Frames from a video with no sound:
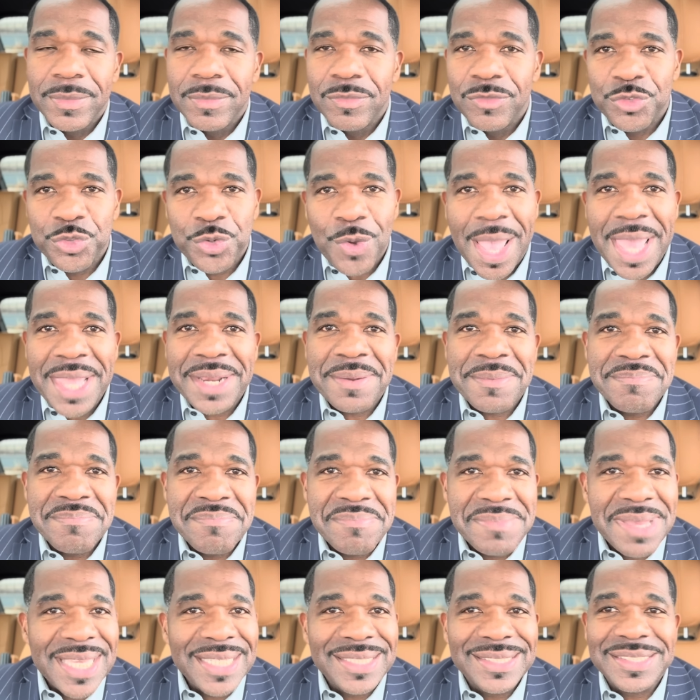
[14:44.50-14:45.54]
Try to
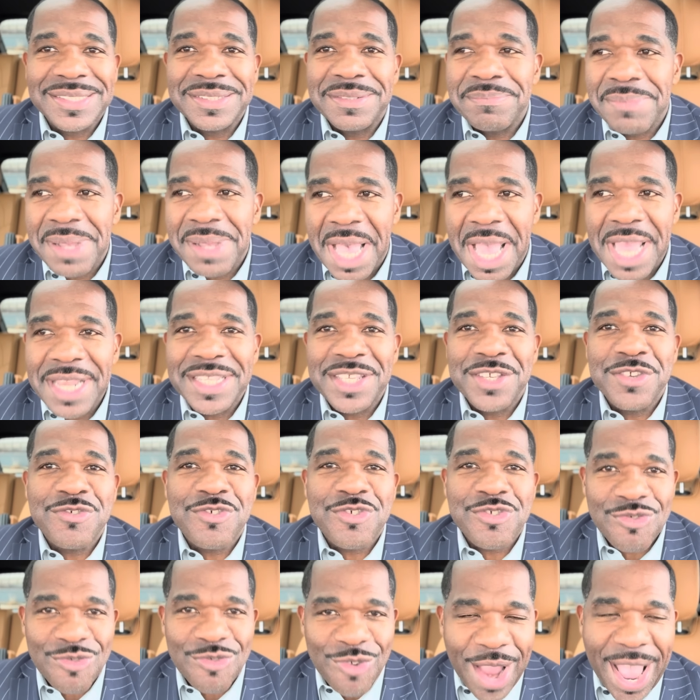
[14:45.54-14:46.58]
make somebody
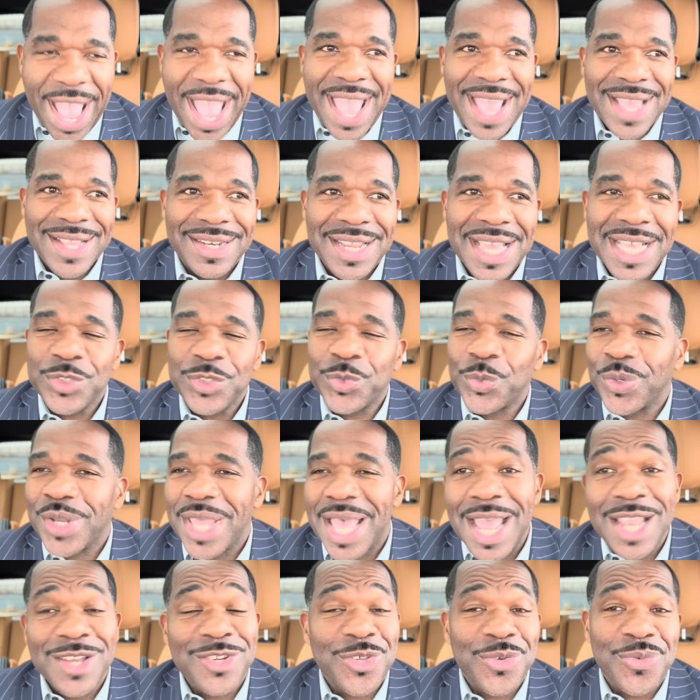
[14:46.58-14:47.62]
cry. That's what
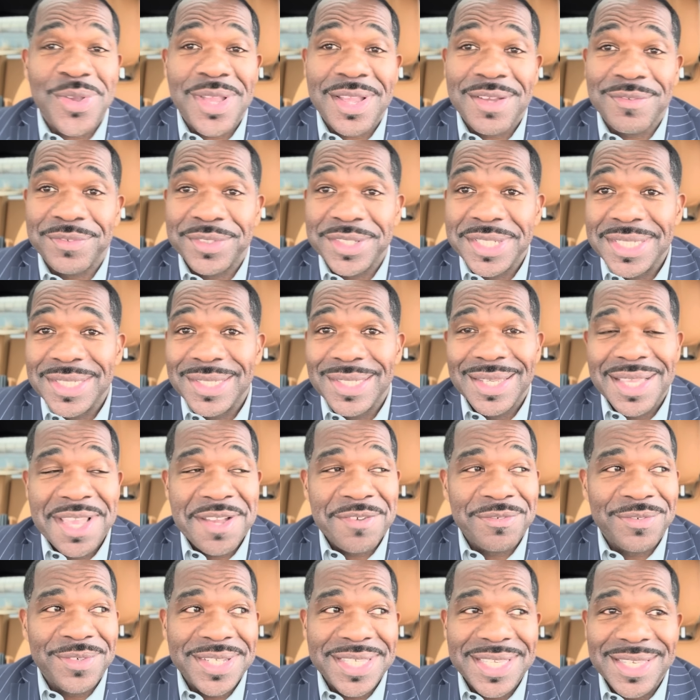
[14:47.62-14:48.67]
I do every
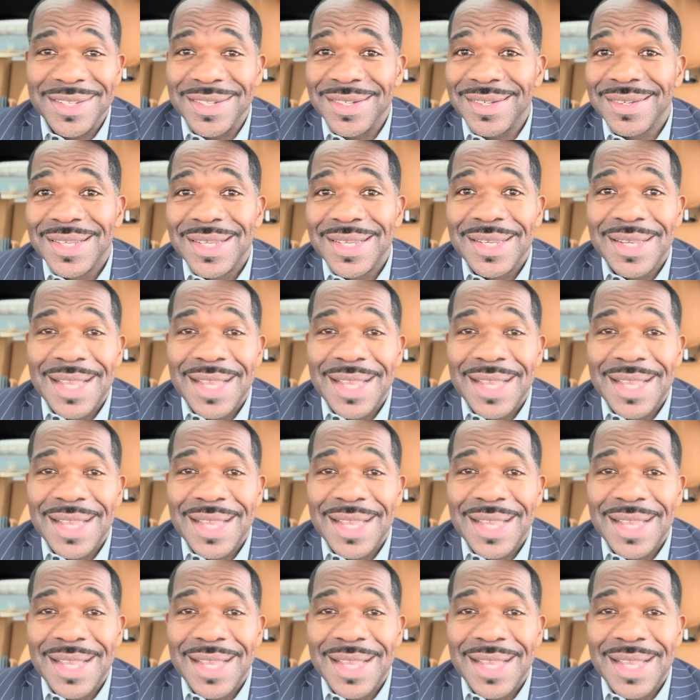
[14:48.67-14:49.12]
every year.